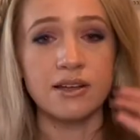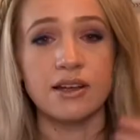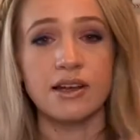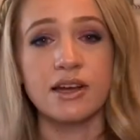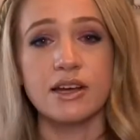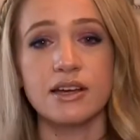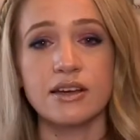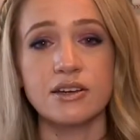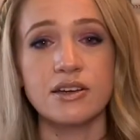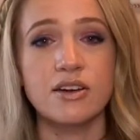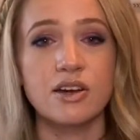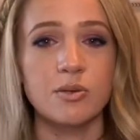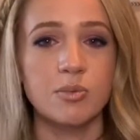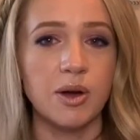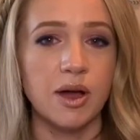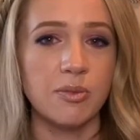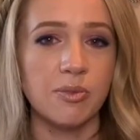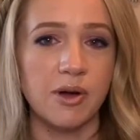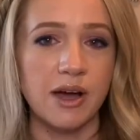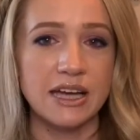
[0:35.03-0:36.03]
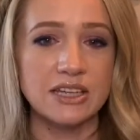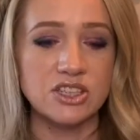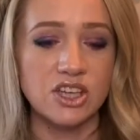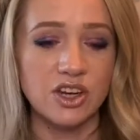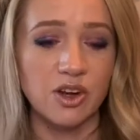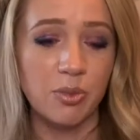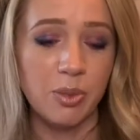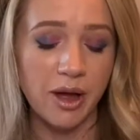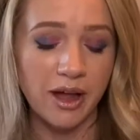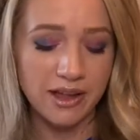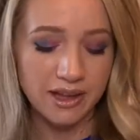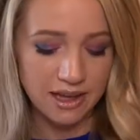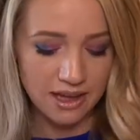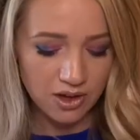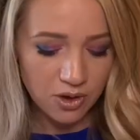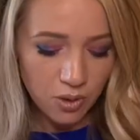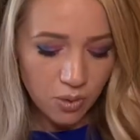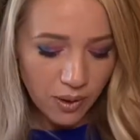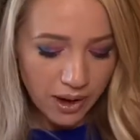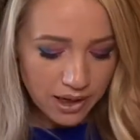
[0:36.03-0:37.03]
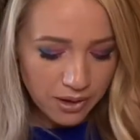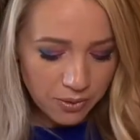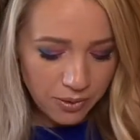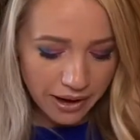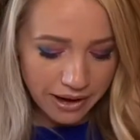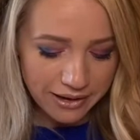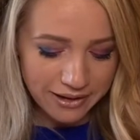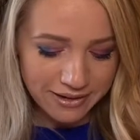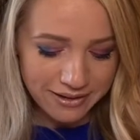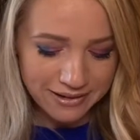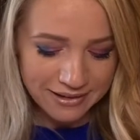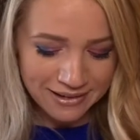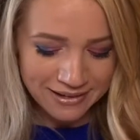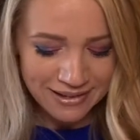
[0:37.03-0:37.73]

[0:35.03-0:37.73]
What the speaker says: a Colourpop eyeshadow palette in quite a while,